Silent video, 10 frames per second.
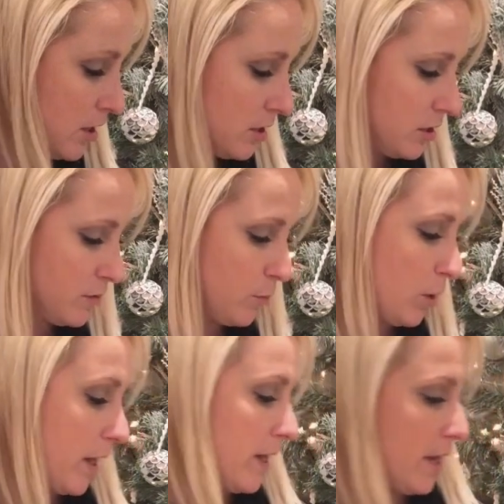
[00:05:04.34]

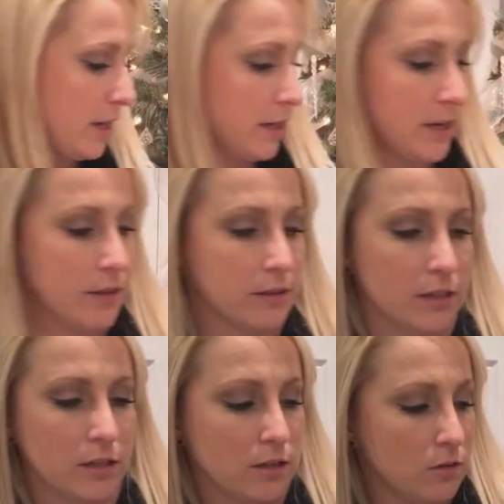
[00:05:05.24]
spray, and I got
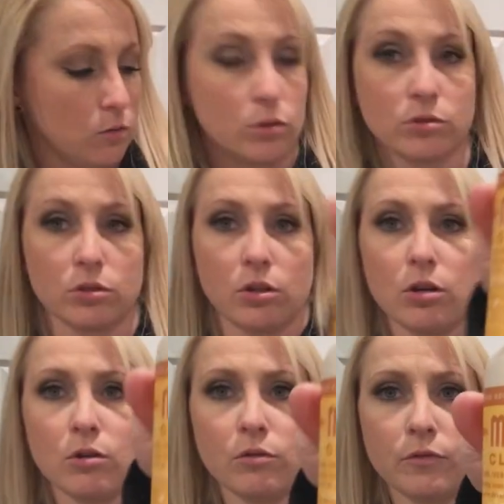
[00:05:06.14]
the orange
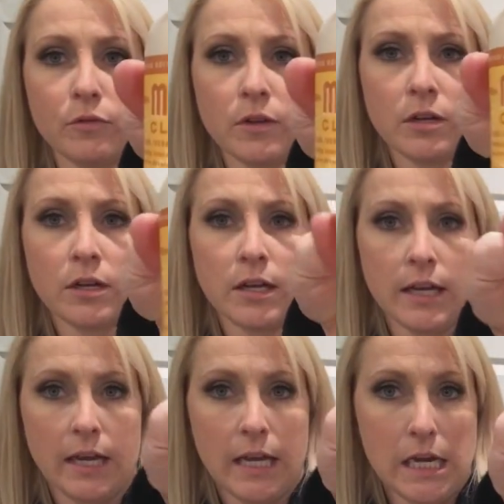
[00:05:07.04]
clove
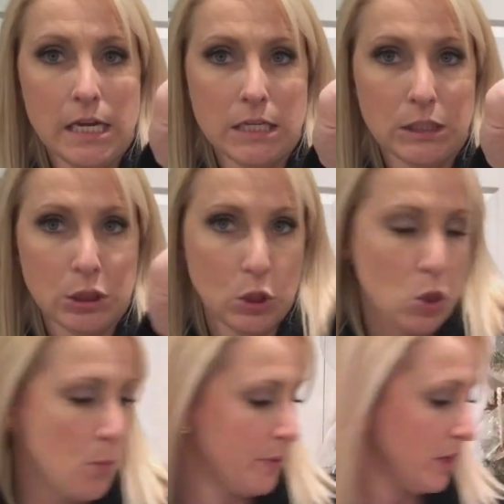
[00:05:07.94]
hand soap.